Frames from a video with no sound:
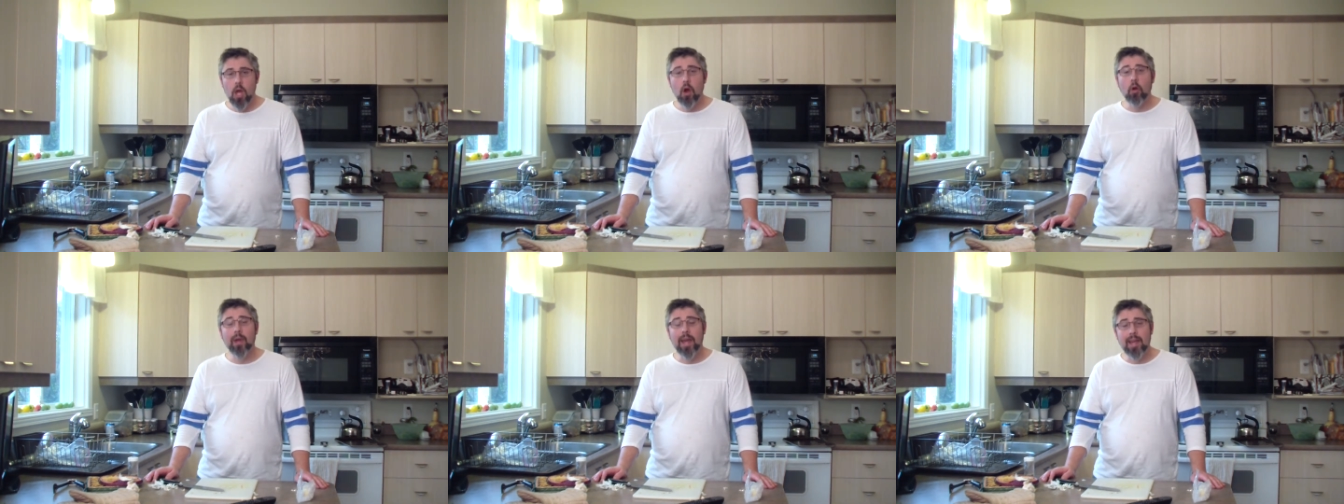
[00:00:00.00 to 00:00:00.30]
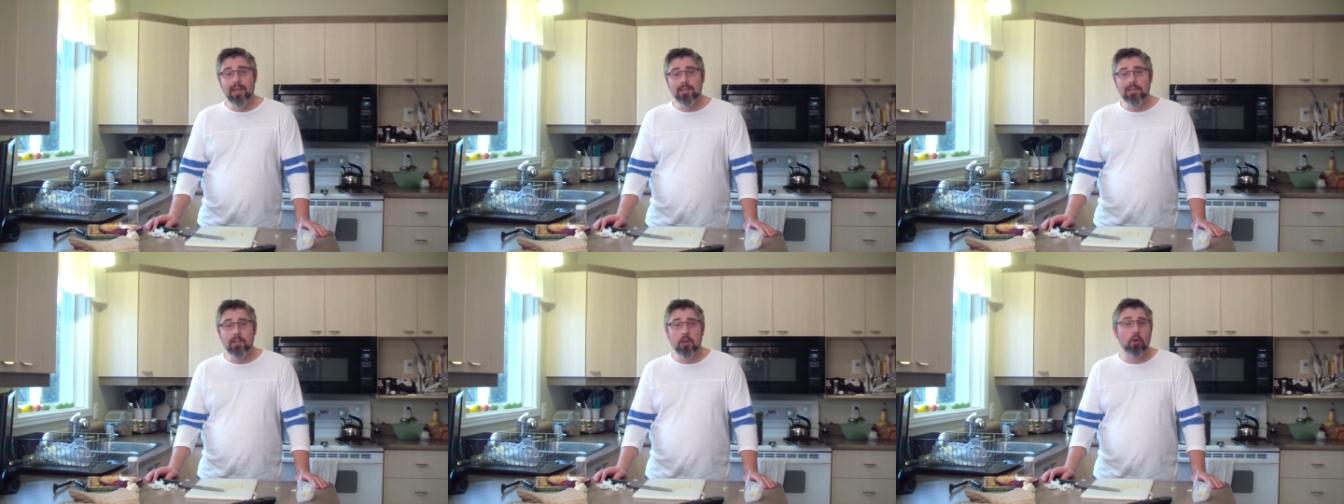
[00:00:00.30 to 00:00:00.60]

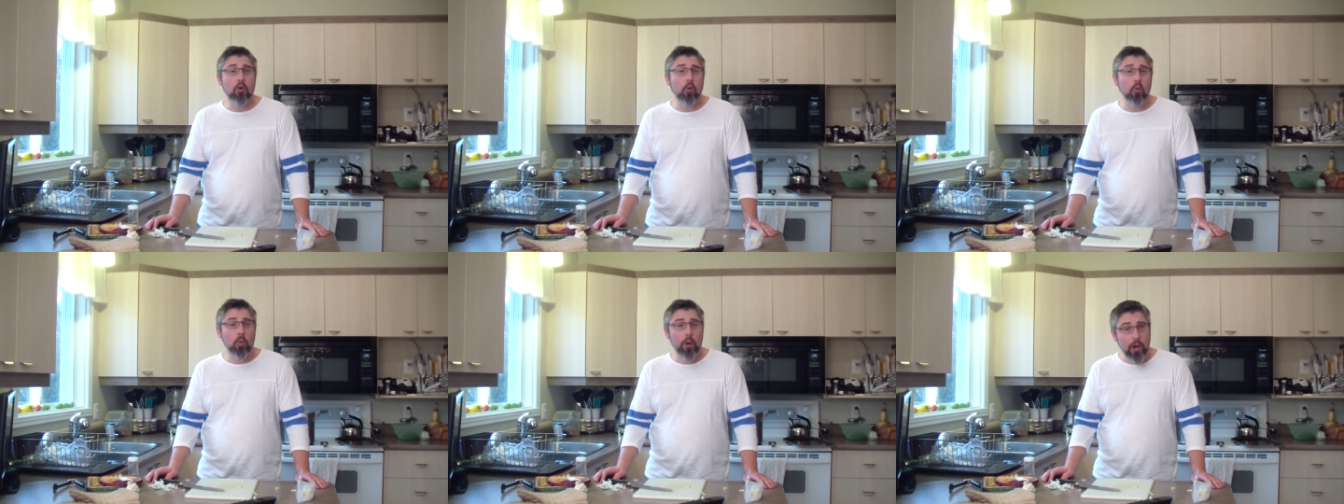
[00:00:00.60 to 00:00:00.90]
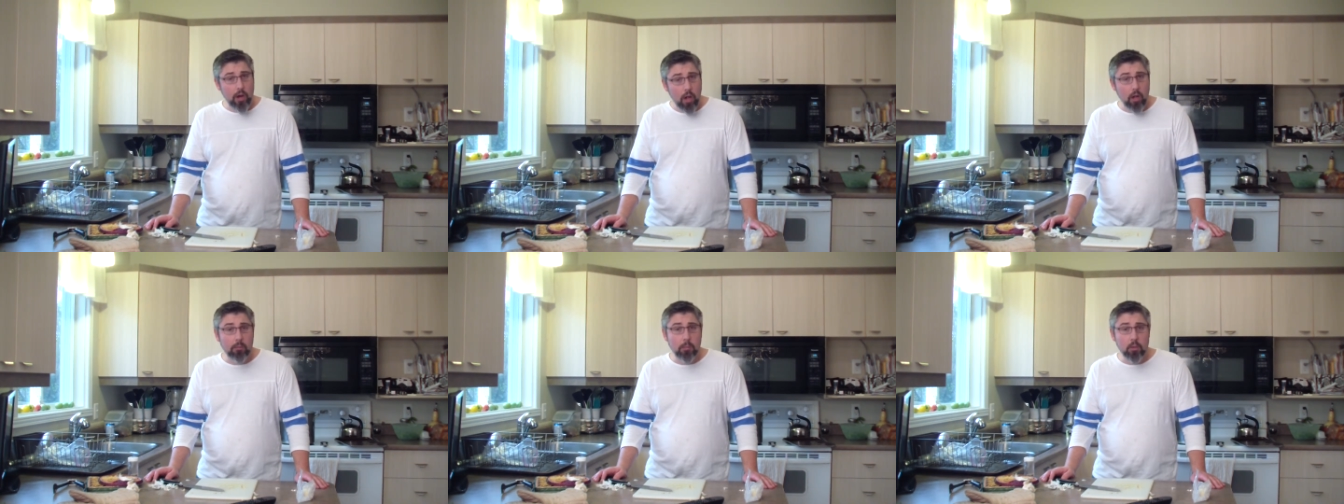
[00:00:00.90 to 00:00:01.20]
Okay, so
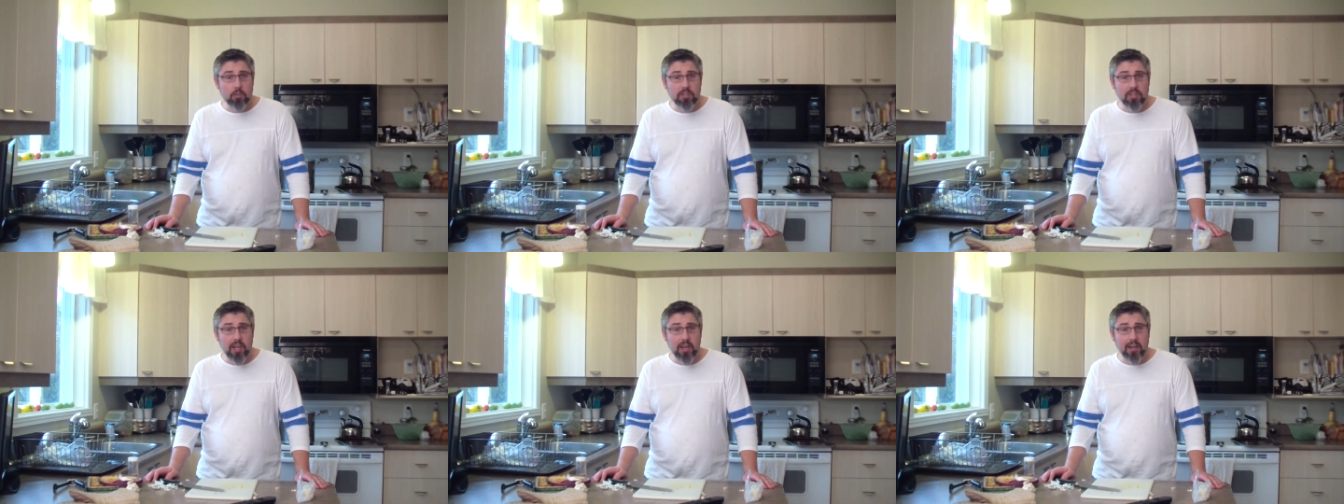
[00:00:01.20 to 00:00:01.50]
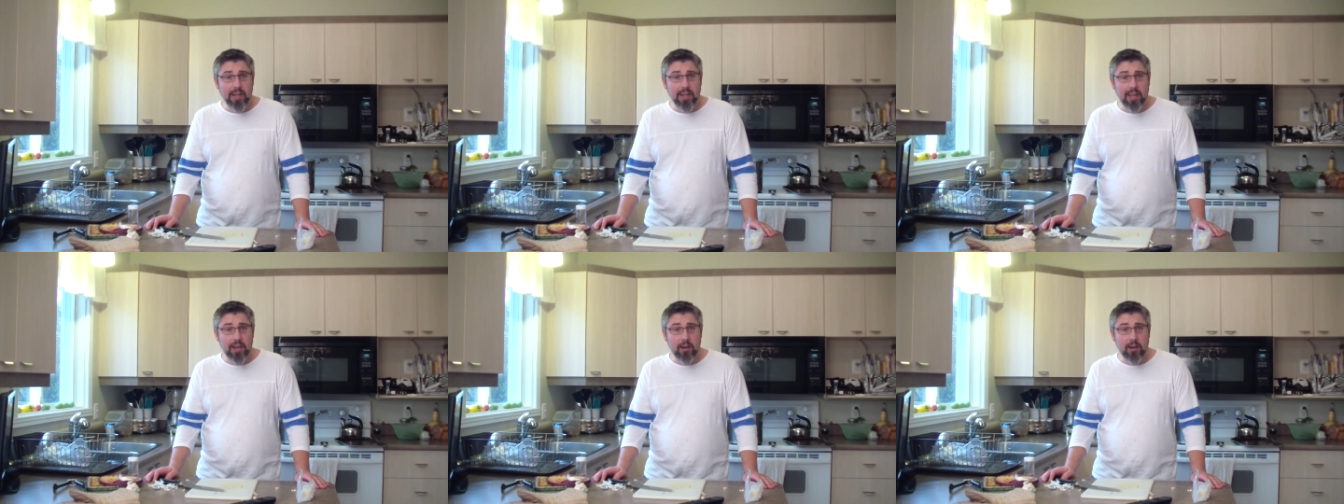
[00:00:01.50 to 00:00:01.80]
we're almost
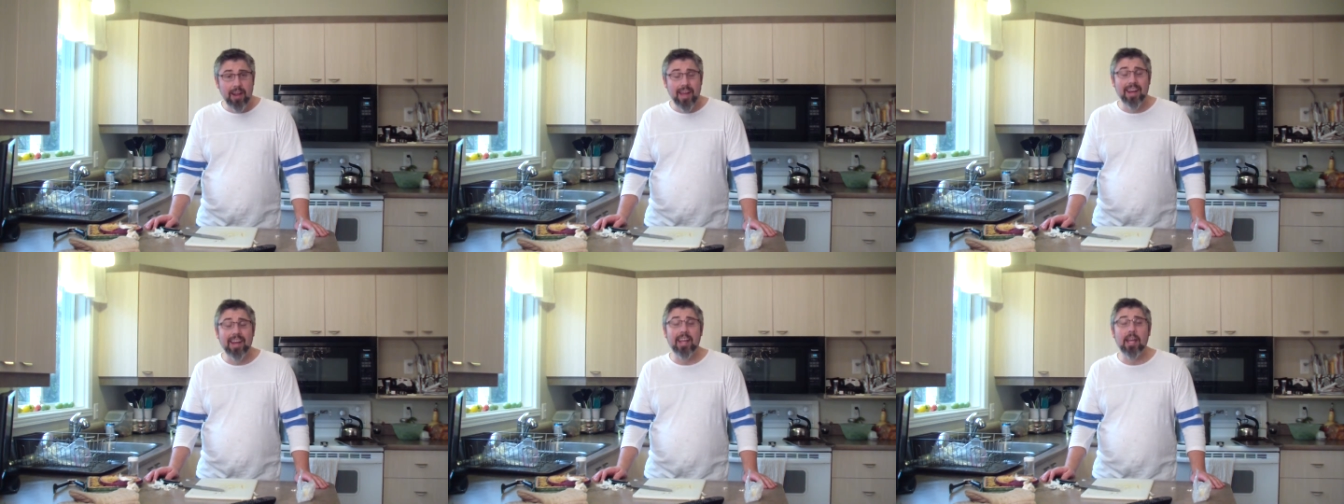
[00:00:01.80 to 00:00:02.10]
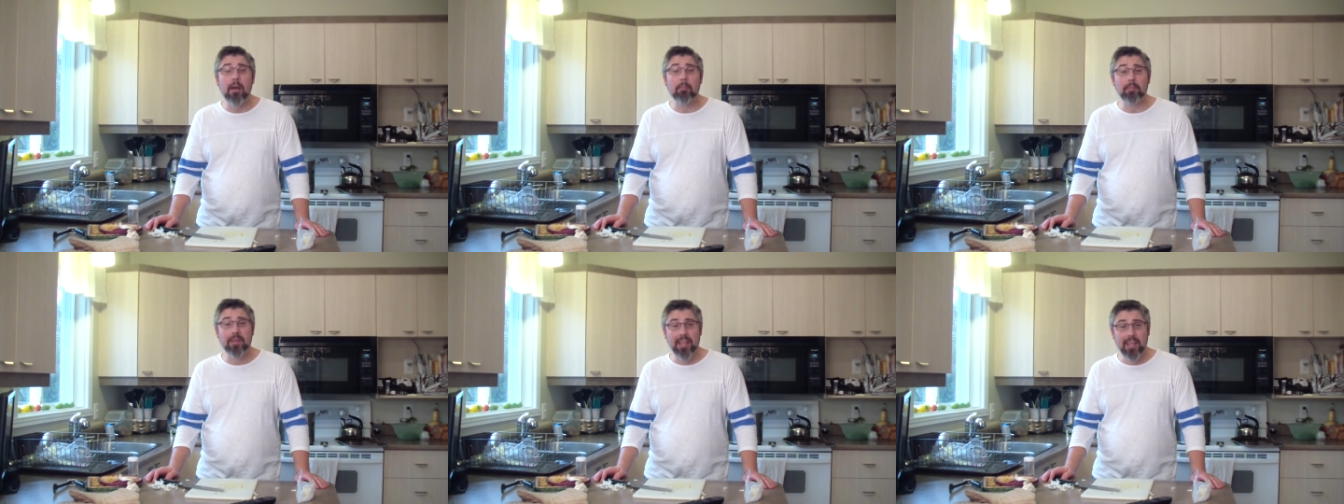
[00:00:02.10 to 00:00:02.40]
done here adding
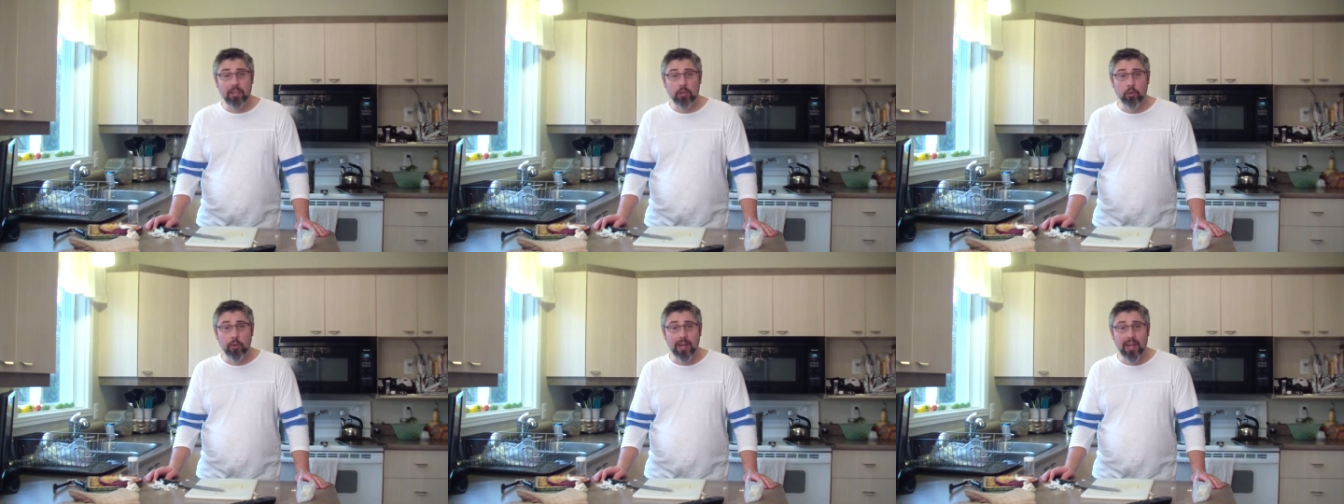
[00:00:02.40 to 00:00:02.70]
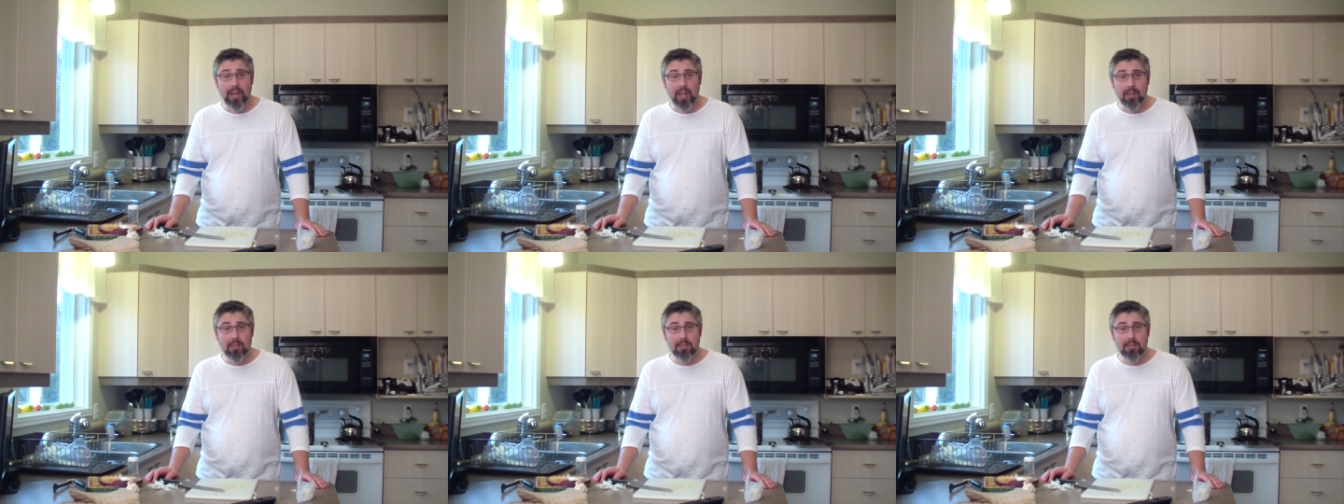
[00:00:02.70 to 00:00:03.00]
up the
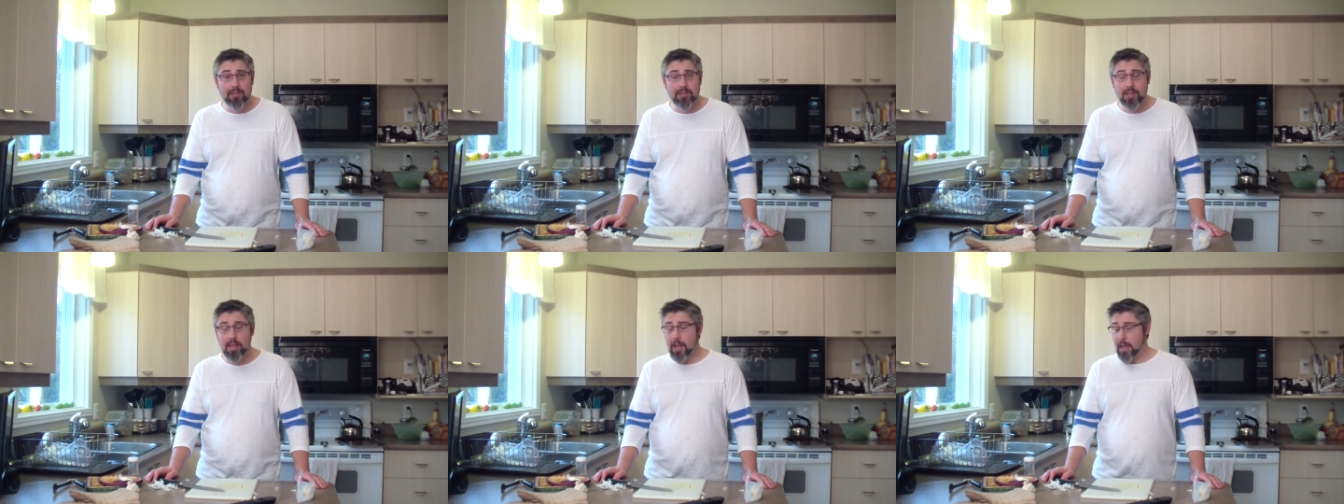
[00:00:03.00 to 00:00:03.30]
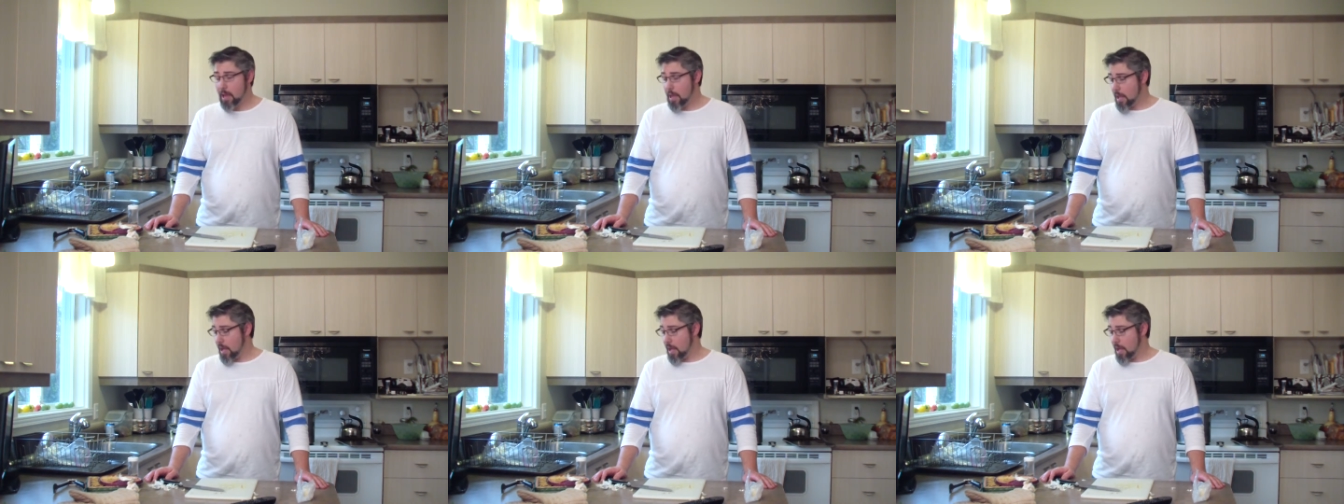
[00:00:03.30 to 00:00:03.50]
ingredients.